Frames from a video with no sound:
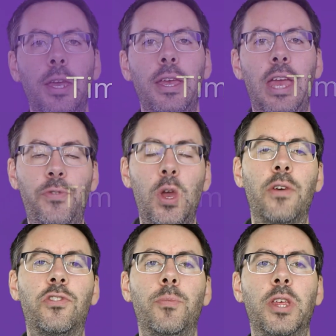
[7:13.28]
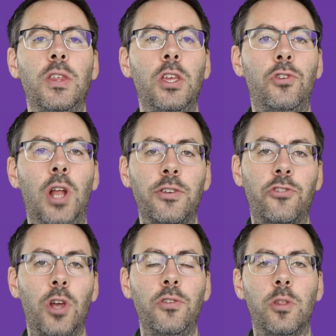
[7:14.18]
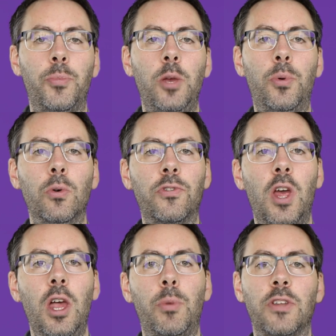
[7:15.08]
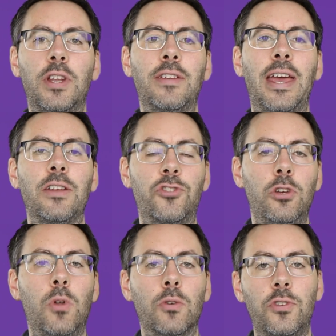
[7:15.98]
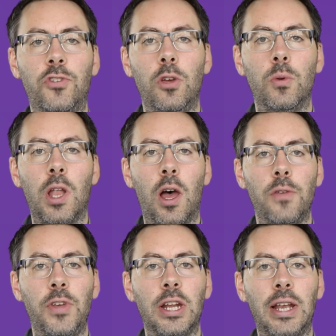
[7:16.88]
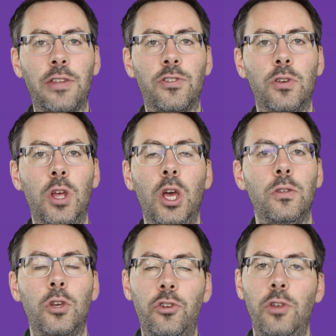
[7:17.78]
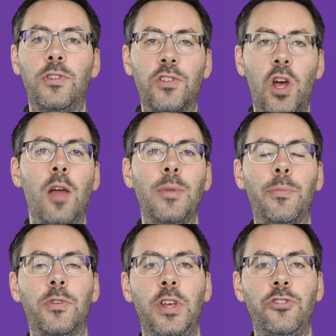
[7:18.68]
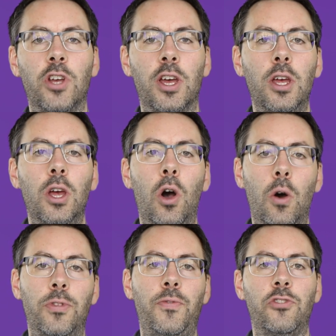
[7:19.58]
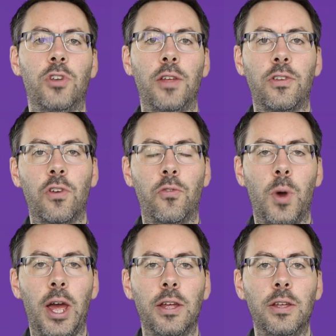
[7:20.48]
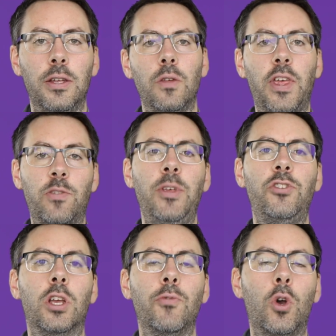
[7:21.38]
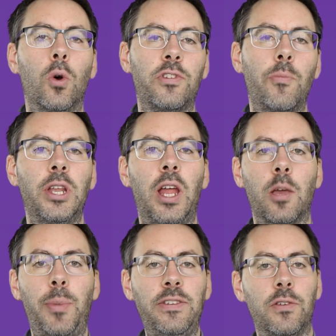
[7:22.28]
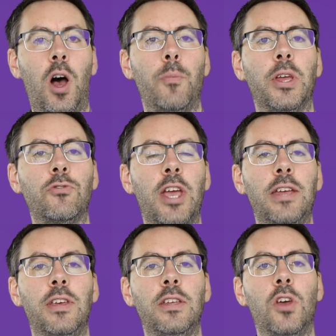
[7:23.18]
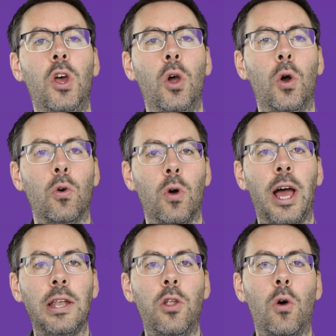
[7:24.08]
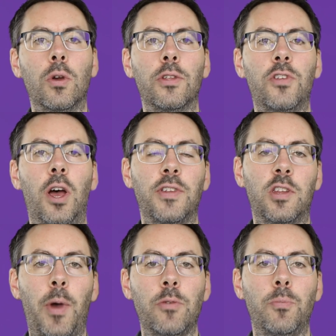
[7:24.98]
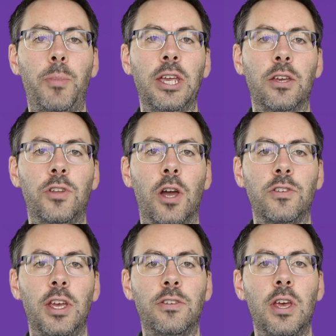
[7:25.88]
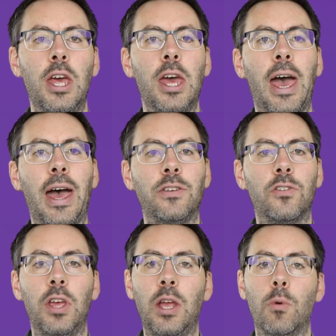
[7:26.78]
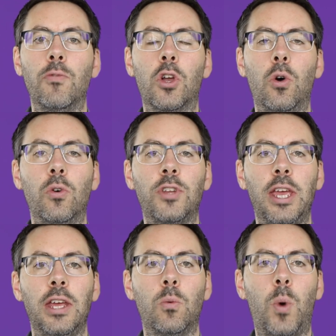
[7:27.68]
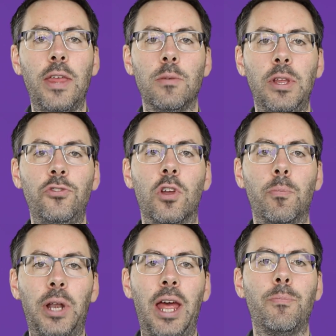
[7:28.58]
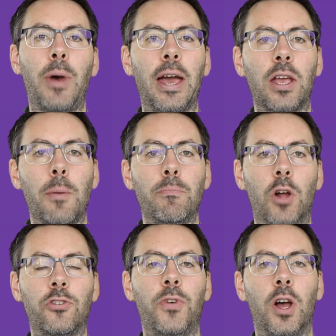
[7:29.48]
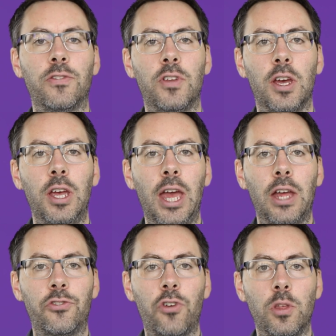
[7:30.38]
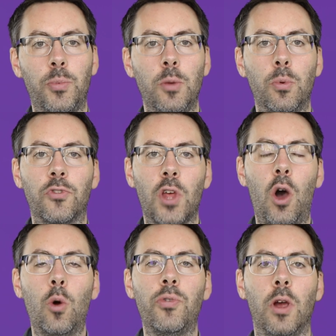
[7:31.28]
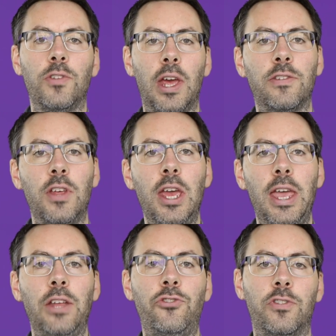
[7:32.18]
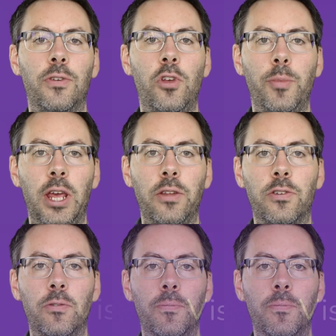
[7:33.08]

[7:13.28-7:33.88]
If you have something that you'd like to show to the pupils, but it's going to take too long to do live in a lesson, you could use the time-lapse feature of the Visualiser software. This means you can record something like a piece of art being created or a long science experiment being conducted, and it will record it in a way that means you can play it back much faster and show the pupils the whole process in just a few minutes.